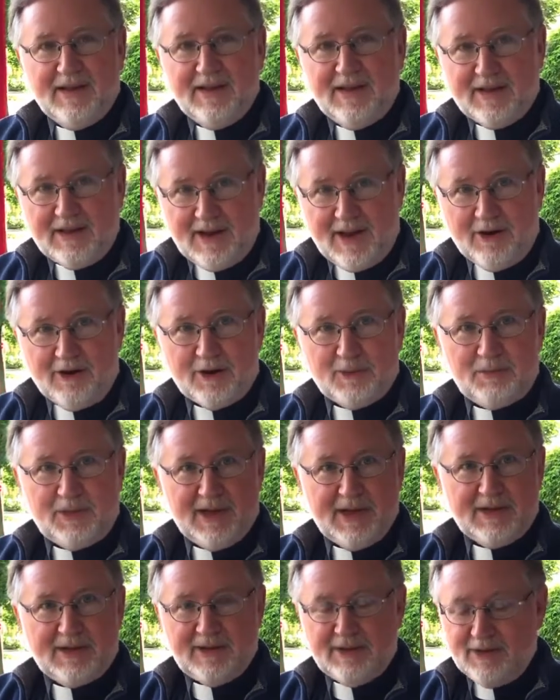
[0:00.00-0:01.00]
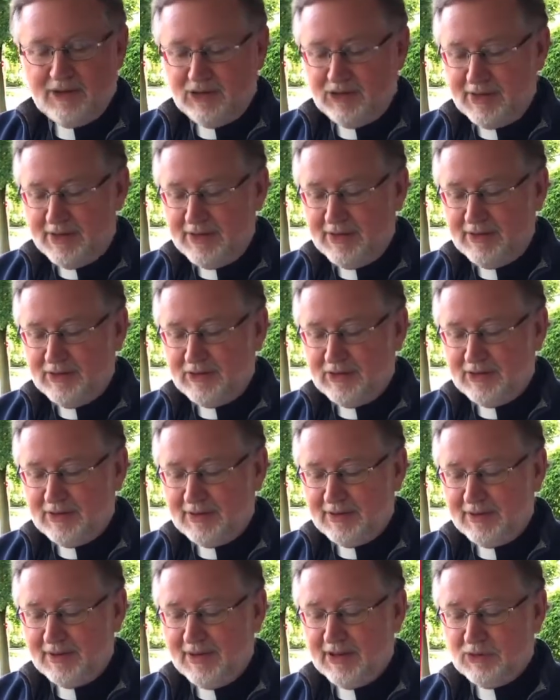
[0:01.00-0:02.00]
Karen planted the seeds
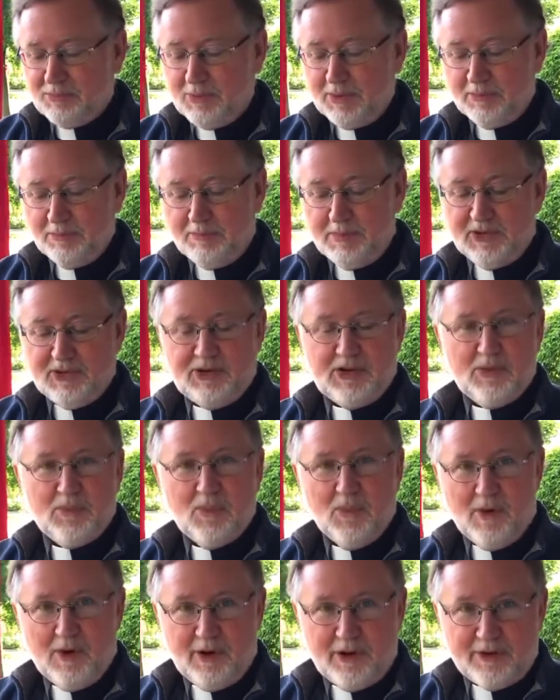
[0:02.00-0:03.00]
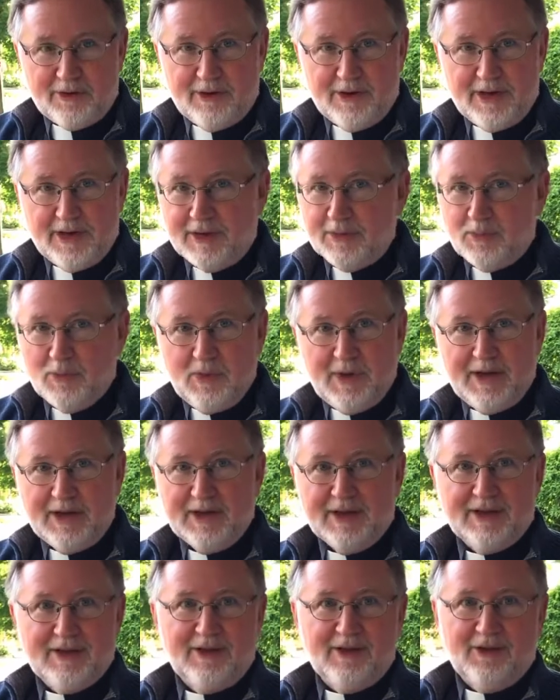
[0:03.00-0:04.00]
and has been busy watering and
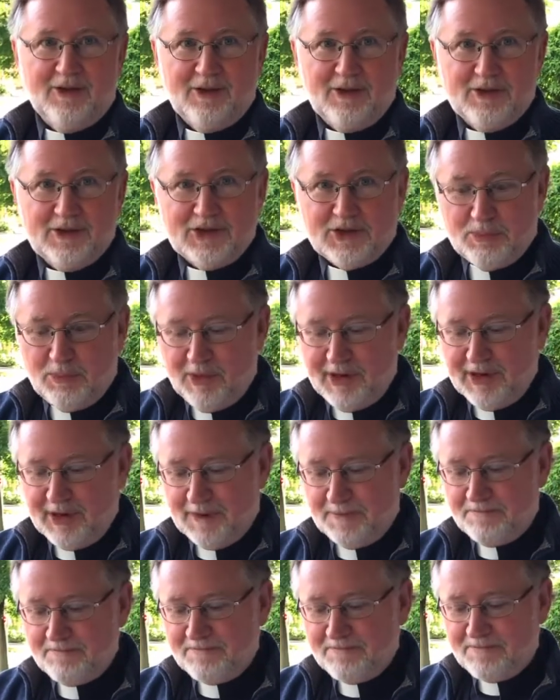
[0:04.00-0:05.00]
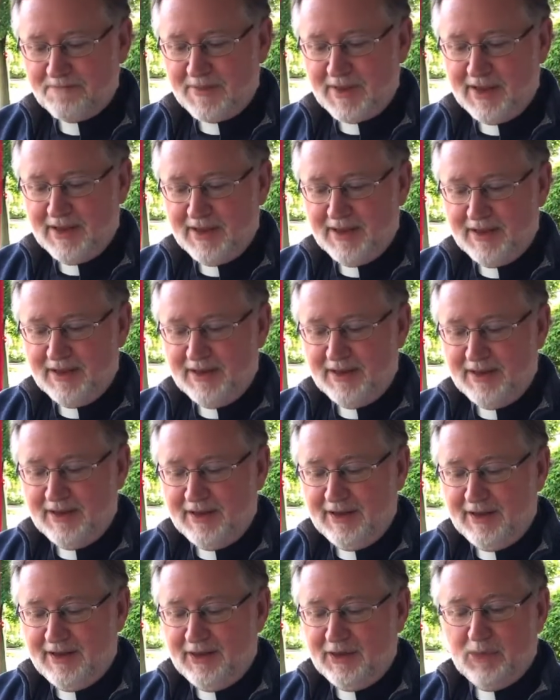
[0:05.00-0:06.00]
weeding all spring.
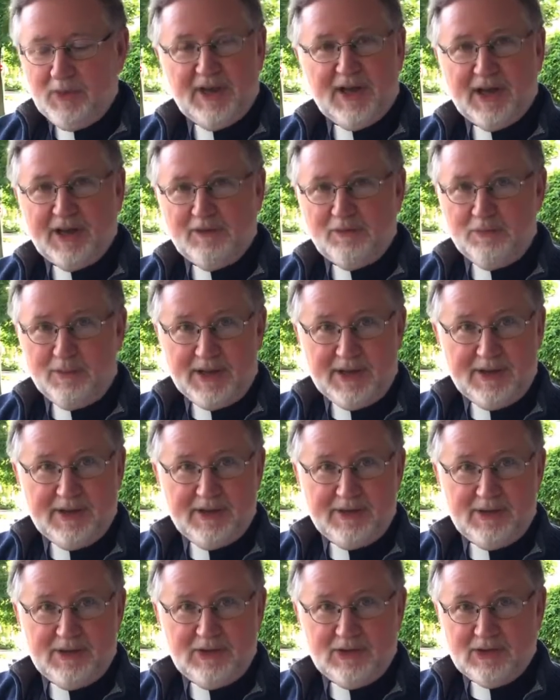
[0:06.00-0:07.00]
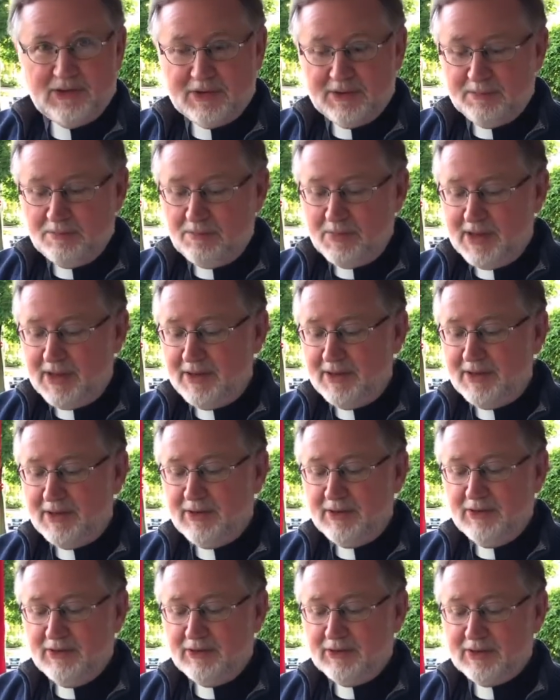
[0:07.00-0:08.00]
We have beans and
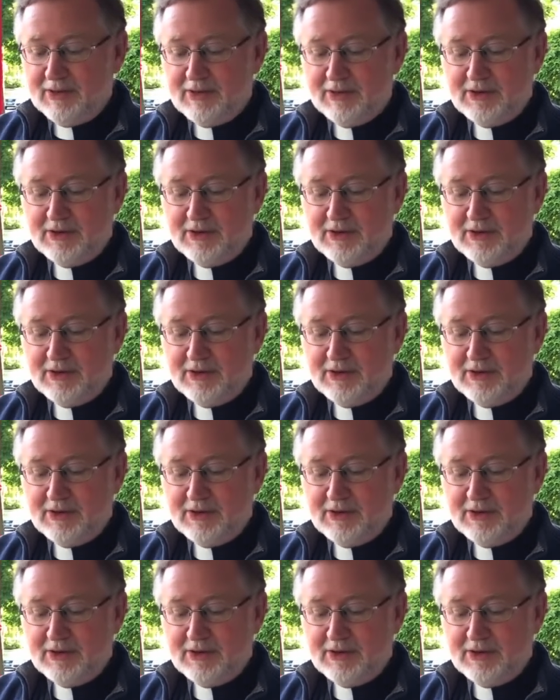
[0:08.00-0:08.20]
peas and